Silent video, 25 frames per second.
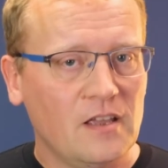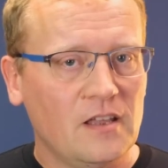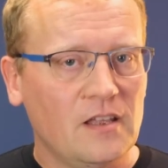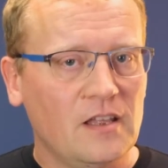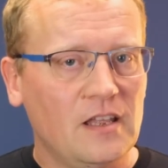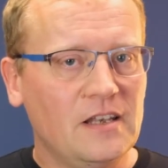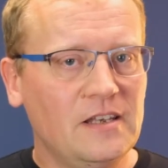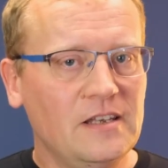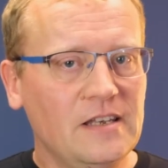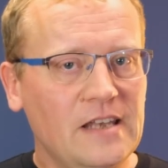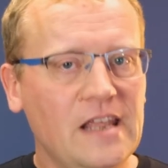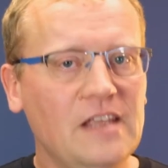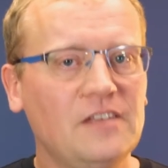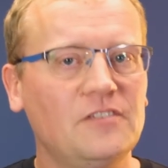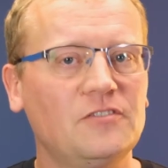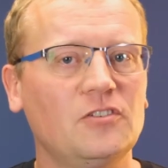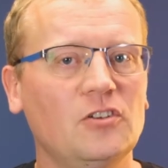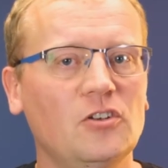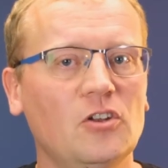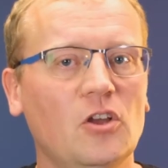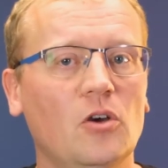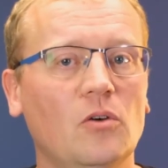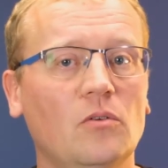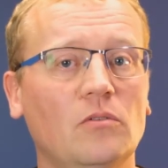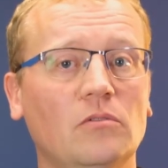It needs to
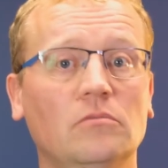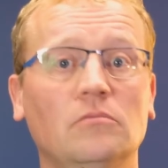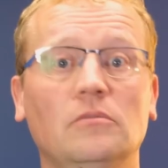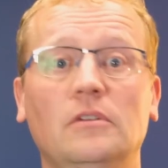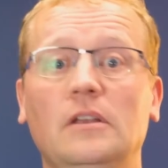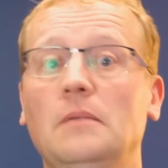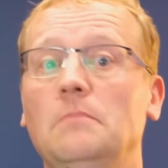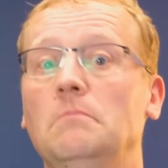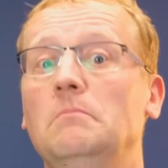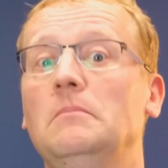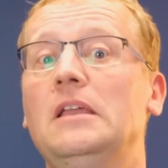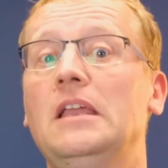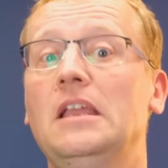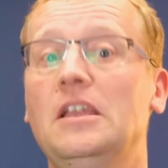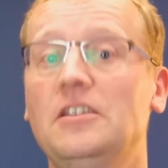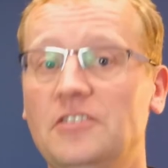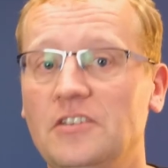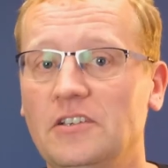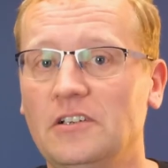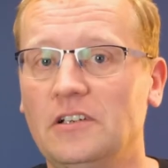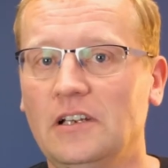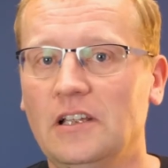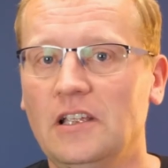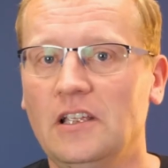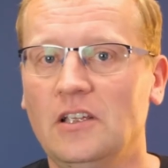know
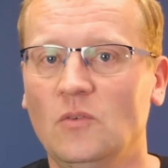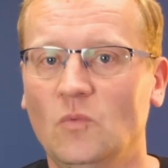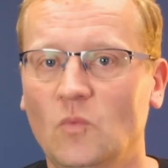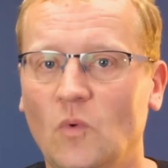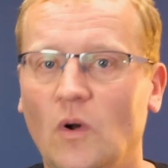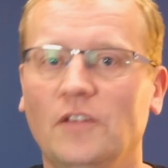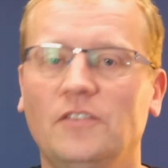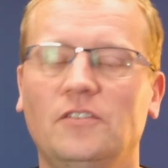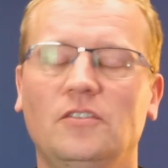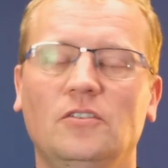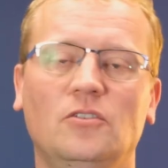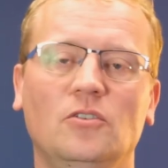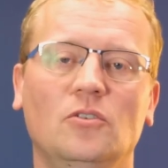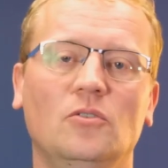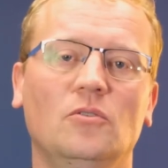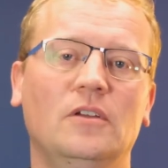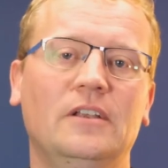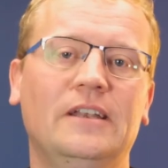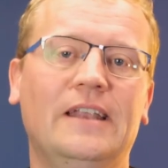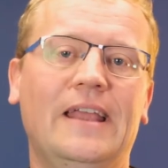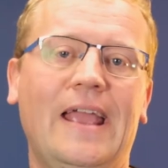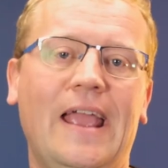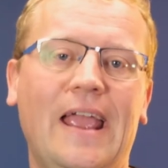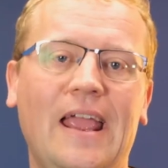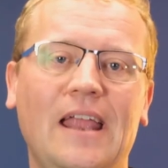immediately what to do
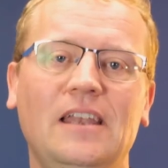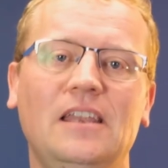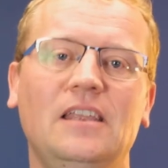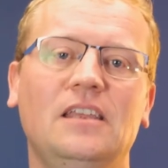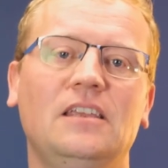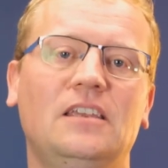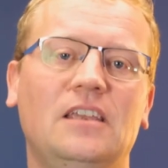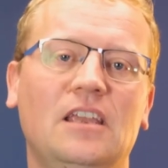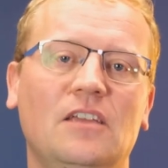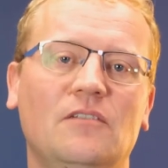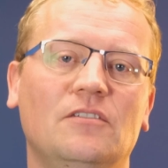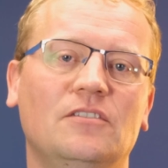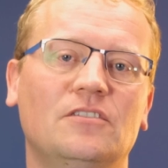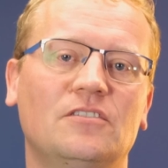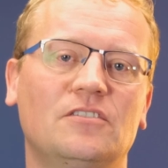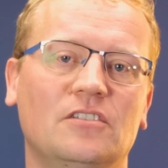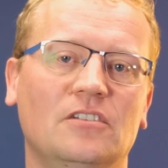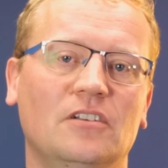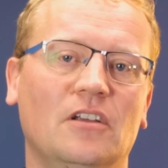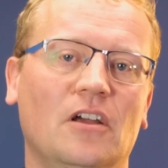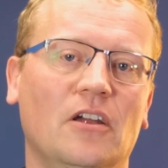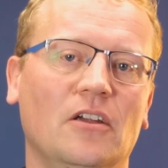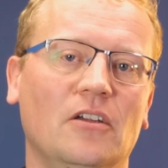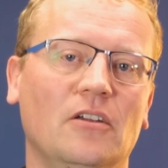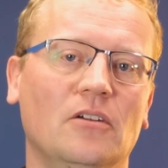in any given
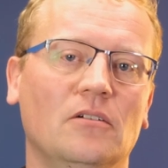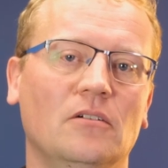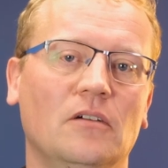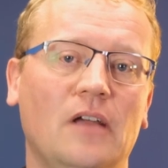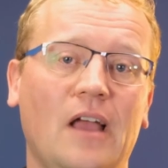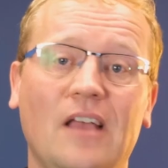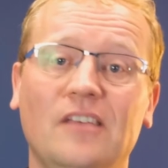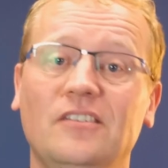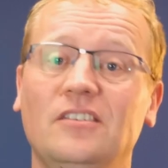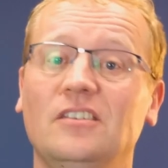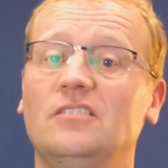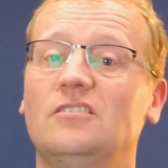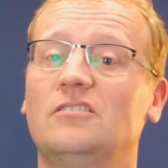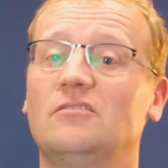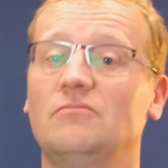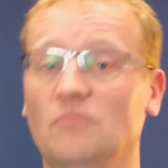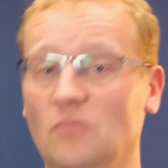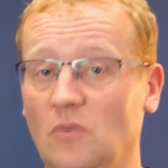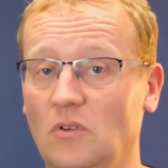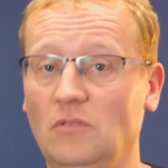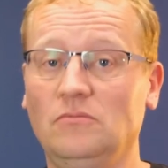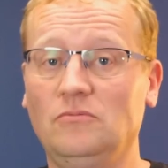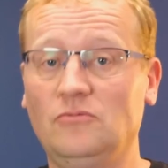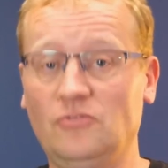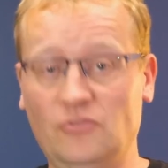scenario as it's,
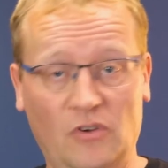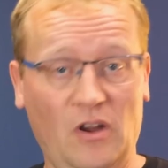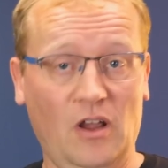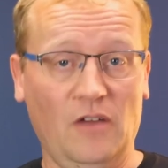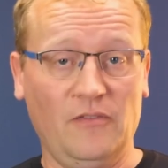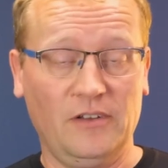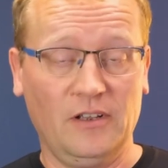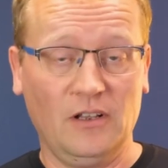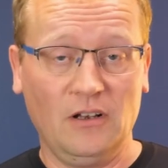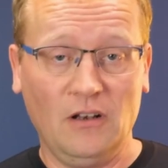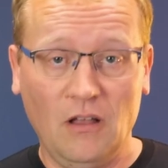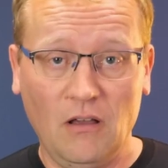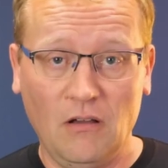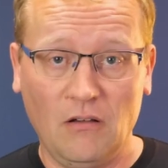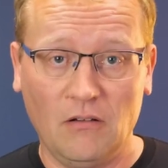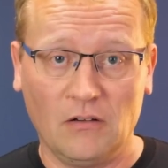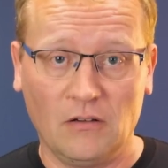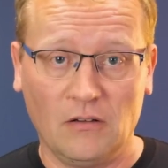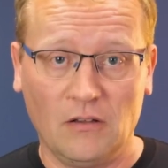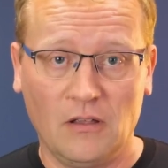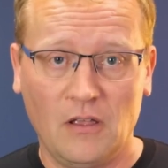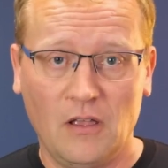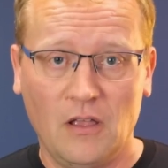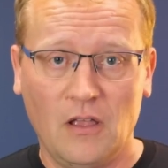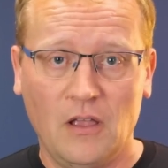well, driving
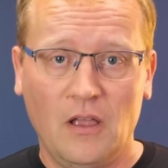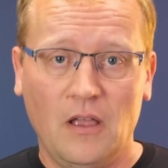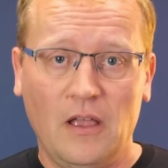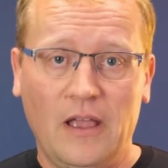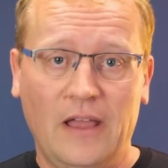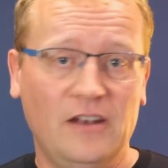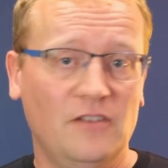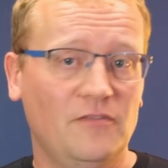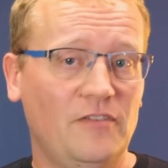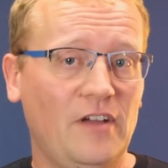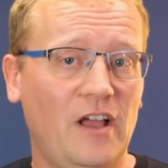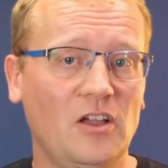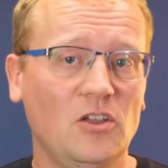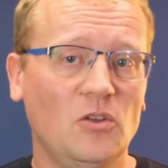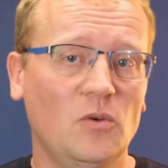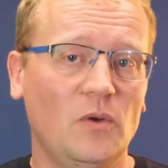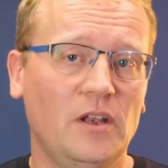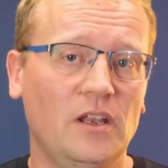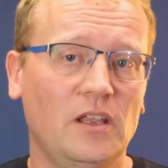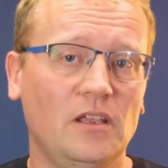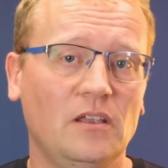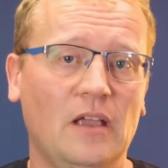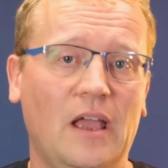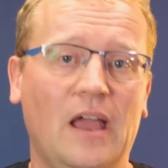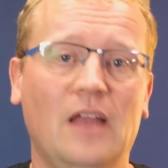along and
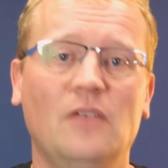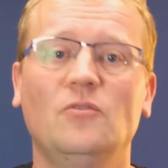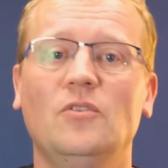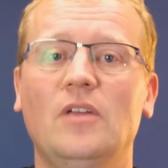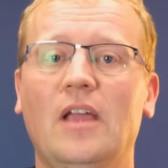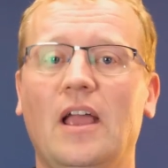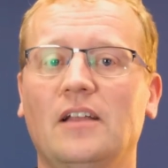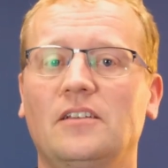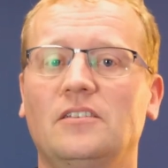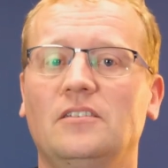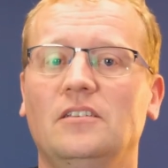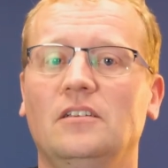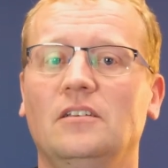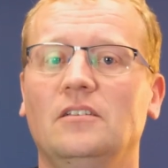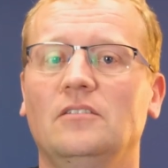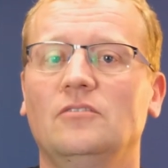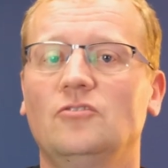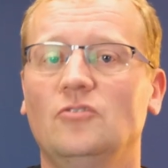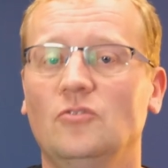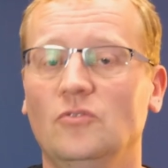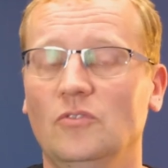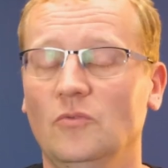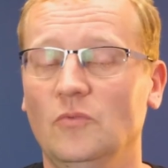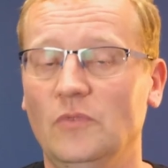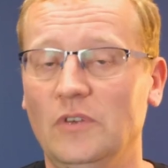evaluating and reacting
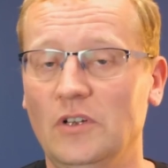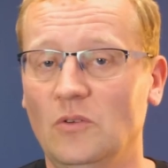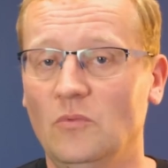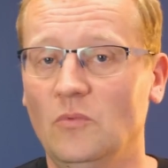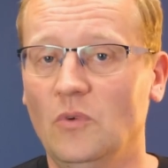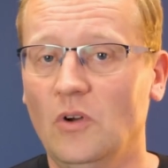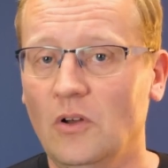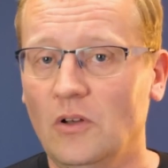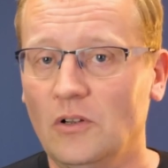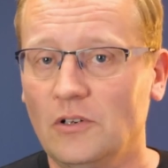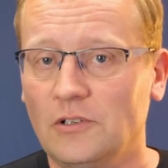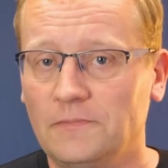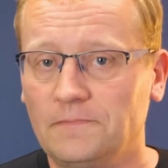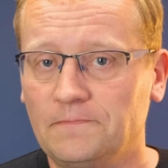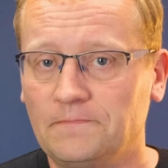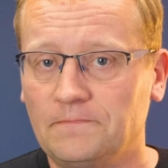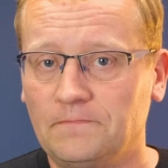to the real world.